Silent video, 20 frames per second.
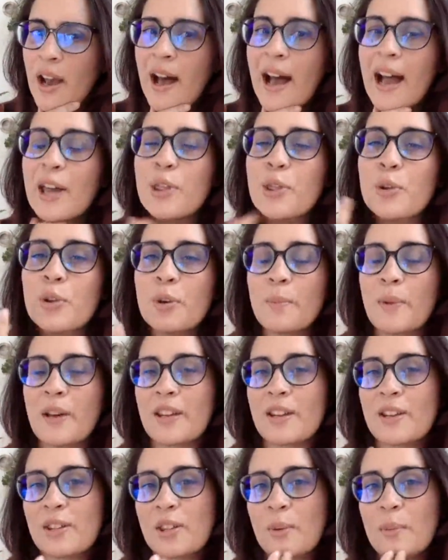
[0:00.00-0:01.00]
I thought
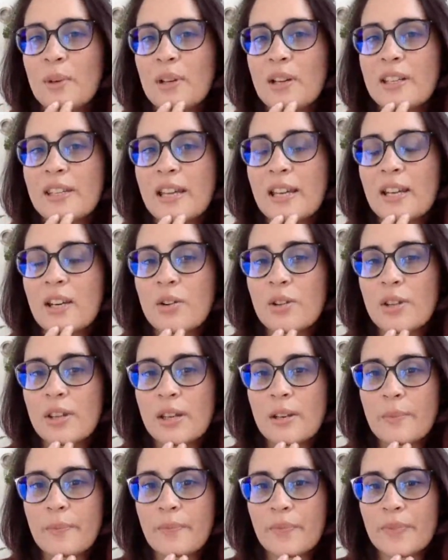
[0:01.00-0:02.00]
about it though because I know that